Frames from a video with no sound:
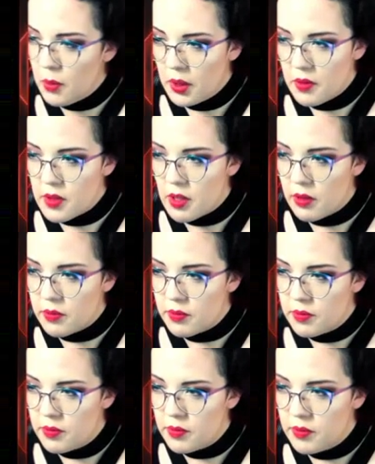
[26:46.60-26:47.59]
I believe so.
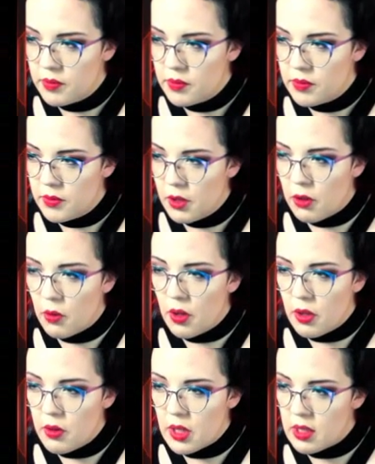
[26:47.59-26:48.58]
You're
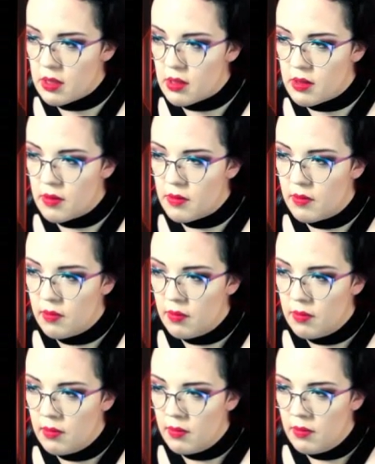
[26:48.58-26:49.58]
the one who does
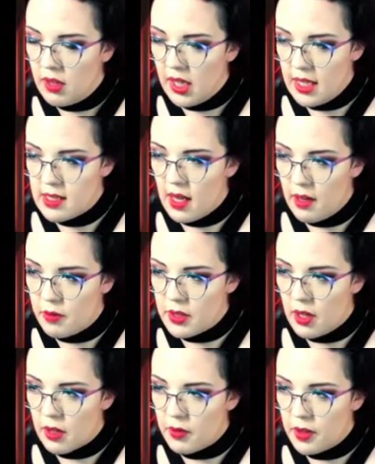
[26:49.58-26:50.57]
night sky
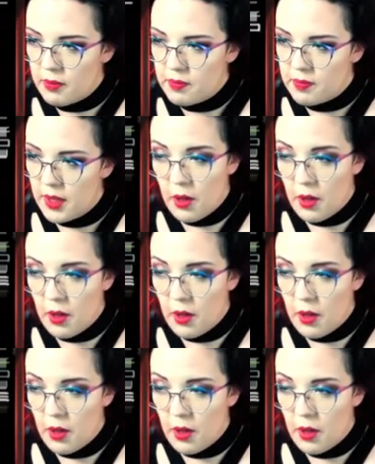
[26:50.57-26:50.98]
photography.